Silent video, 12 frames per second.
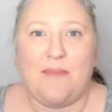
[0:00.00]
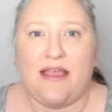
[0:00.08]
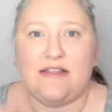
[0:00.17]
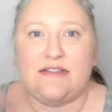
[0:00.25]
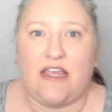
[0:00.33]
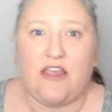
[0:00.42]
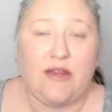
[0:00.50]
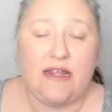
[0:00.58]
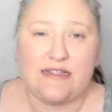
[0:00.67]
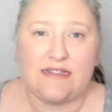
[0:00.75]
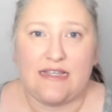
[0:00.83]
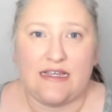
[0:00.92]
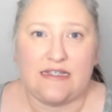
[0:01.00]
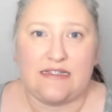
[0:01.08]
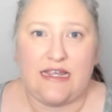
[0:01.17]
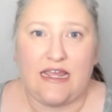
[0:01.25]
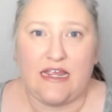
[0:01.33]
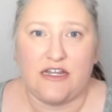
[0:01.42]
it might say you need
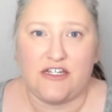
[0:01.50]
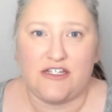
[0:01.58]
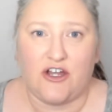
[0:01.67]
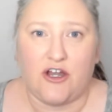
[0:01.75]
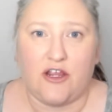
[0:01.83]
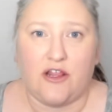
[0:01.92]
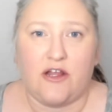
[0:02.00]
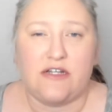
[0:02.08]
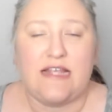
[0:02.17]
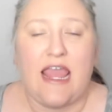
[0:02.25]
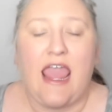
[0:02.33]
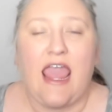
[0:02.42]
60-inch circulars.